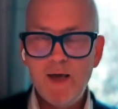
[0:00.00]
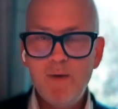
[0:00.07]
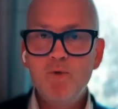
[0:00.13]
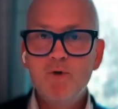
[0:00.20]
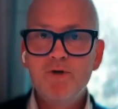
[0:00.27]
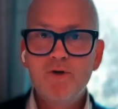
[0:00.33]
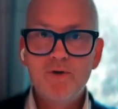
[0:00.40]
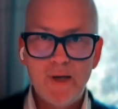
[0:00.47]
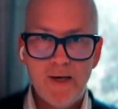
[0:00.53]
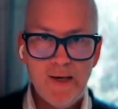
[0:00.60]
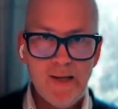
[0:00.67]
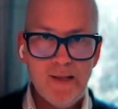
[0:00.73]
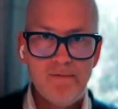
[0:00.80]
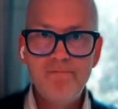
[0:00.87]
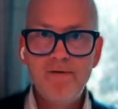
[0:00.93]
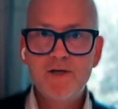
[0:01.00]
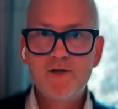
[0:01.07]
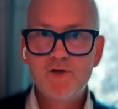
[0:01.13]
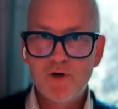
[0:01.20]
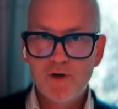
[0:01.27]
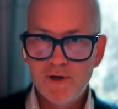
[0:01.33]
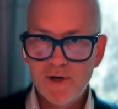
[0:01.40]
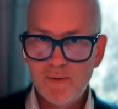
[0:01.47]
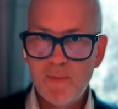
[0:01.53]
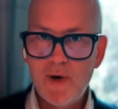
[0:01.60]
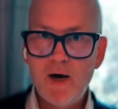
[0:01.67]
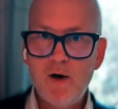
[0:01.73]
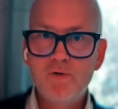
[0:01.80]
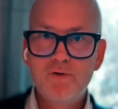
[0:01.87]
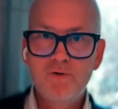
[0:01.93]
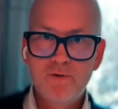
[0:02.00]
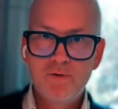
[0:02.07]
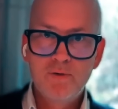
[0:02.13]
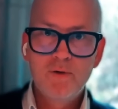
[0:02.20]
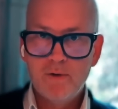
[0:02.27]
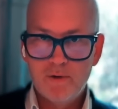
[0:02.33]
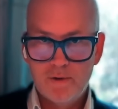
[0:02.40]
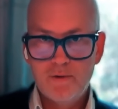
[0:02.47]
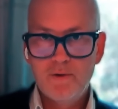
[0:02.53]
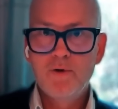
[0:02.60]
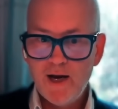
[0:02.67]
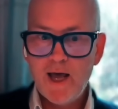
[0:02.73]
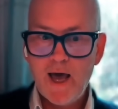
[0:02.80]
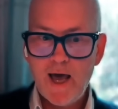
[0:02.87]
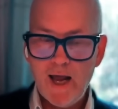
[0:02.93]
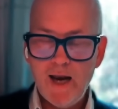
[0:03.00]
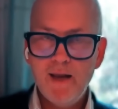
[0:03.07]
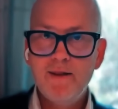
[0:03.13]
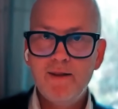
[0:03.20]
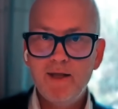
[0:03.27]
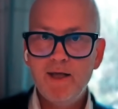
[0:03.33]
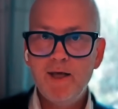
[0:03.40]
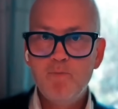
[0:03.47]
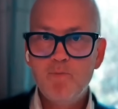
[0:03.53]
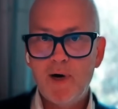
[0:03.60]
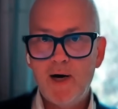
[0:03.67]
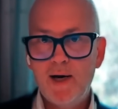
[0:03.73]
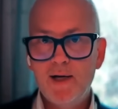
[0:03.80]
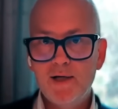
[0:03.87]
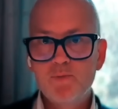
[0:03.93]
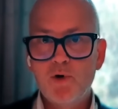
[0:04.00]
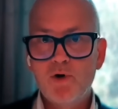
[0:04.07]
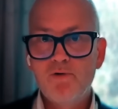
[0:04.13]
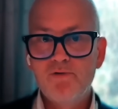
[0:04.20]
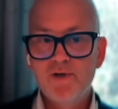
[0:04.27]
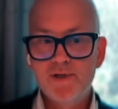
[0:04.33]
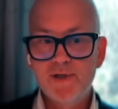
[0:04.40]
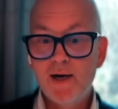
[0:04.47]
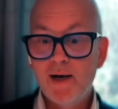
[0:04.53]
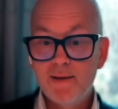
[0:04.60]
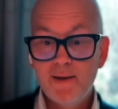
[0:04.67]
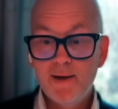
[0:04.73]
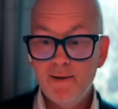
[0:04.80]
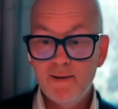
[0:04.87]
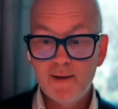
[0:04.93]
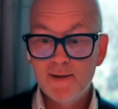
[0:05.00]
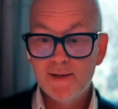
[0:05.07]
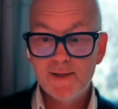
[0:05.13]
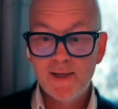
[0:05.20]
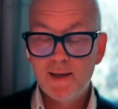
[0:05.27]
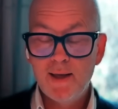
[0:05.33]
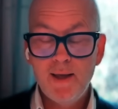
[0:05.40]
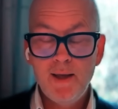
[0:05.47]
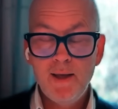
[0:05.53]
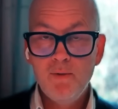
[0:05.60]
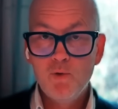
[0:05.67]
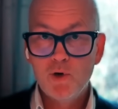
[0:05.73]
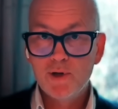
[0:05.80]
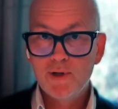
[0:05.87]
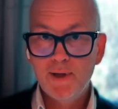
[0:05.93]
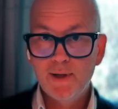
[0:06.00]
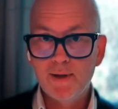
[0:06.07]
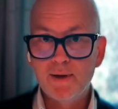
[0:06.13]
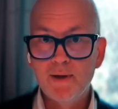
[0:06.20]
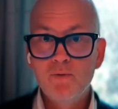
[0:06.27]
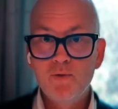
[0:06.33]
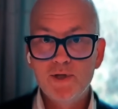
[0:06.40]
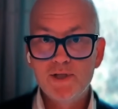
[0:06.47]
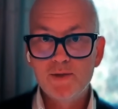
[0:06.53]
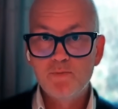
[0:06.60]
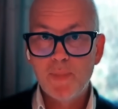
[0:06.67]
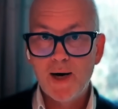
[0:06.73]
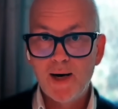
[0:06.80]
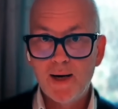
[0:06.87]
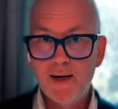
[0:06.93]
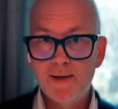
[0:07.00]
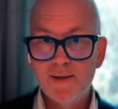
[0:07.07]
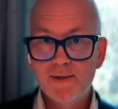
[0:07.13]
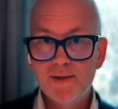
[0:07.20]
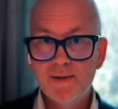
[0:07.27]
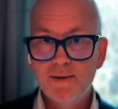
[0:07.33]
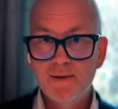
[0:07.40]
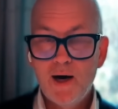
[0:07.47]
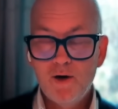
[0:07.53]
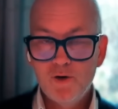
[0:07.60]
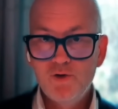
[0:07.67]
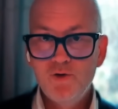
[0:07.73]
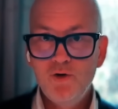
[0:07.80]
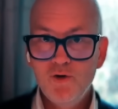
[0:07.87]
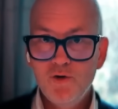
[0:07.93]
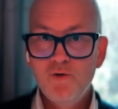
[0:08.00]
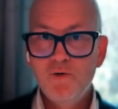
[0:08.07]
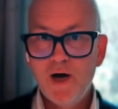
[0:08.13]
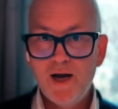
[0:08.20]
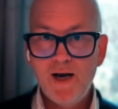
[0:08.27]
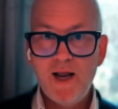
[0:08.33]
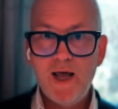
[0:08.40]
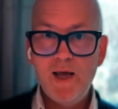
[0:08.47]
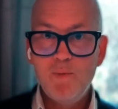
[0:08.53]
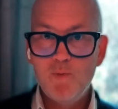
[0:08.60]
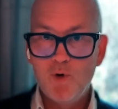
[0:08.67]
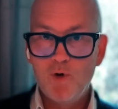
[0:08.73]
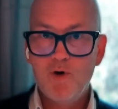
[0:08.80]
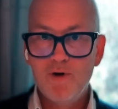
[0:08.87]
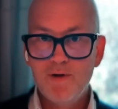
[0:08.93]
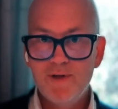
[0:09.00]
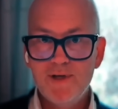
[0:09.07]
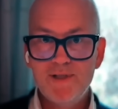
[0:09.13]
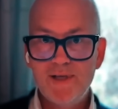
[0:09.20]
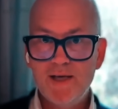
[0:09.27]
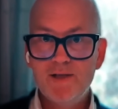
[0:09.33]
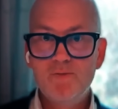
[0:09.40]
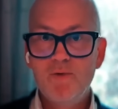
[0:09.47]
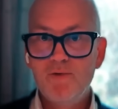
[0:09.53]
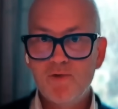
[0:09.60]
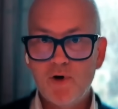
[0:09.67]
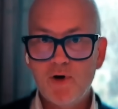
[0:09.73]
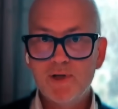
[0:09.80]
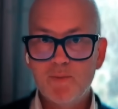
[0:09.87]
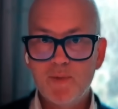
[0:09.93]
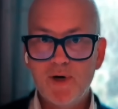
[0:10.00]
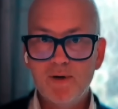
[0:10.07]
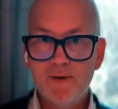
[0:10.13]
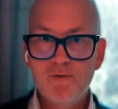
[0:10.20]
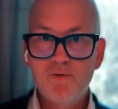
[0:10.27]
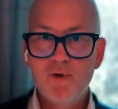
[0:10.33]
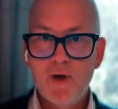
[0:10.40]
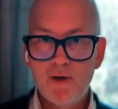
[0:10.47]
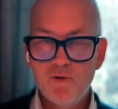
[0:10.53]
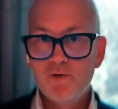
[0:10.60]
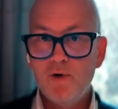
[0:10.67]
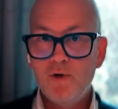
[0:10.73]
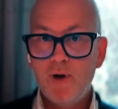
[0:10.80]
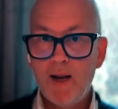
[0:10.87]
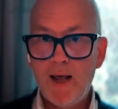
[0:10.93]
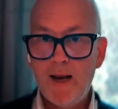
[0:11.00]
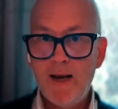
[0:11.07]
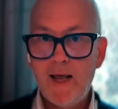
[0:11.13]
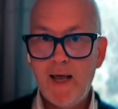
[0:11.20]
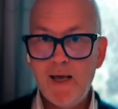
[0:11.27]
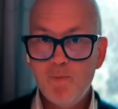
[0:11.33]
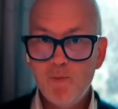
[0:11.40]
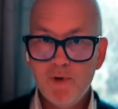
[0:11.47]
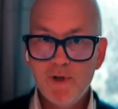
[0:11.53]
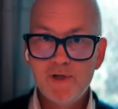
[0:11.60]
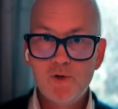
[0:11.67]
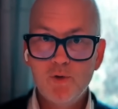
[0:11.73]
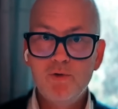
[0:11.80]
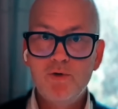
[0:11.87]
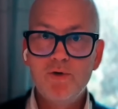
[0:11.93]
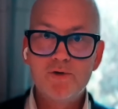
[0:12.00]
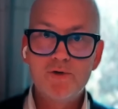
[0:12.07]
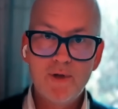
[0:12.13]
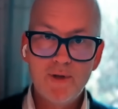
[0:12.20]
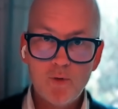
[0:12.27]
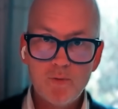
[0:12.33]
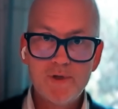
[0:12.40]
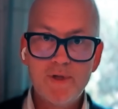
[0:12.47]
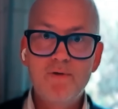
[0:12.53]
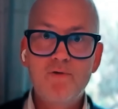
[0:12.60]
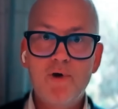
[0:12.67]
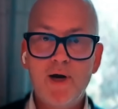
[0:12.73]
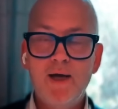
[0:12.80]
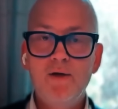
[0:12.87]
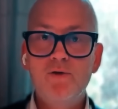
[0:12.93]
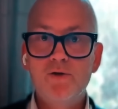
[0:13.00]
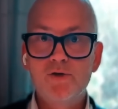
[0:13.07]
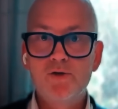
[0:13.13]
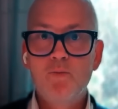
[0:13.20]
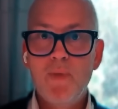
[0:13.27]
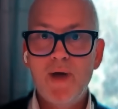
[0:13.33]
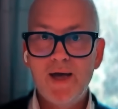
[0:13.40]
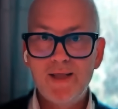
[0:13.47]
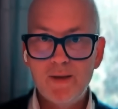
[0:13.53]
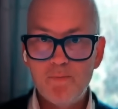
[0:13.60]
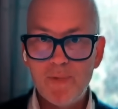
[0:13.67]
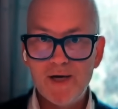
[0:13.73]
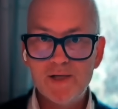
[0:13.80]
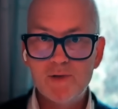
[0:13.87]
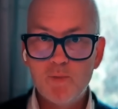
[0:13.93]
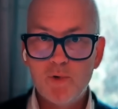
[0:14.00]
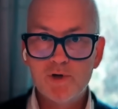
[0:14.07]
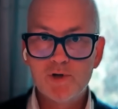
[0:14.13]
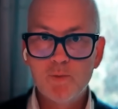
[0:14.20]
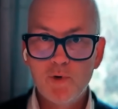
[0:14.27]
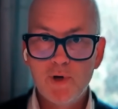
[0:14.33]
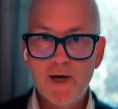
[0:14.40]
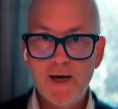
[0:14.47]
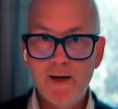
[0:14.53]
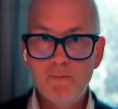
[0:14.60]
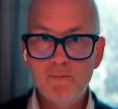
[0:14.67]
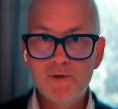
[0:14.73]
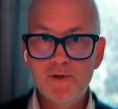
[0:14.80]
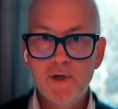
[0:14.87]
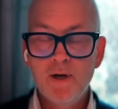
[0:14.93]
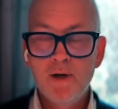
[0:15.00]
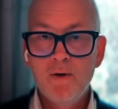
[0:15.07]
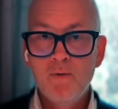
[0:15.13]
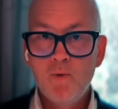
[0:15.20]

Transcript: able to deliver a certain amount or very healthy, balanced profits. And I think that is the key word here, which is balance. How do you enable all these things we talked about? How do you enable the studios, developers, and creators to make the best possible games